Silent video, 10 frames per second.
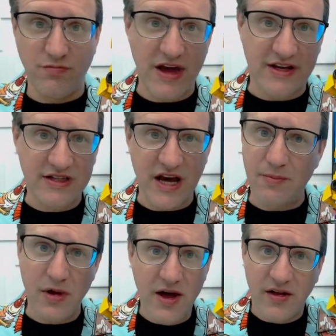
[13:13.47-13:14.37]
makes
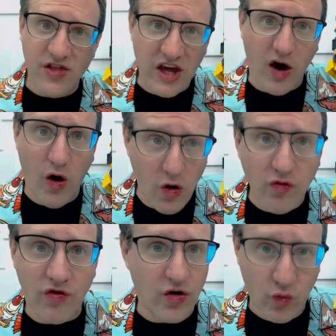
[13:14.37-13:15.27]
up the
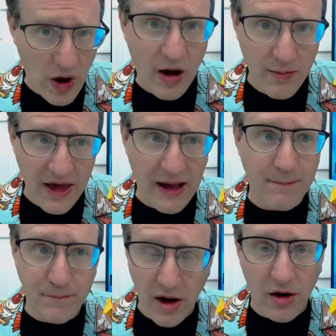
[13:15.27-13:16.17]
overwhelming
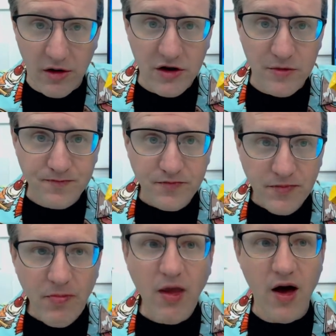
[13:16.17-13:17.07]
bulk
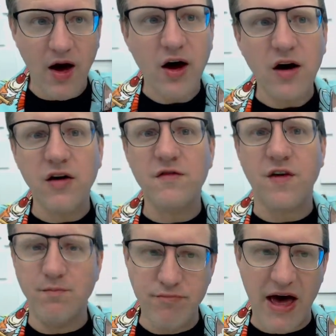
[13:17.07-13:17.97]
of
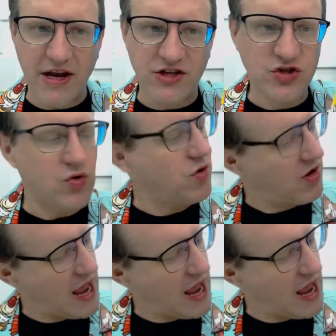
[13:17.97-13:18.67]
Menasor.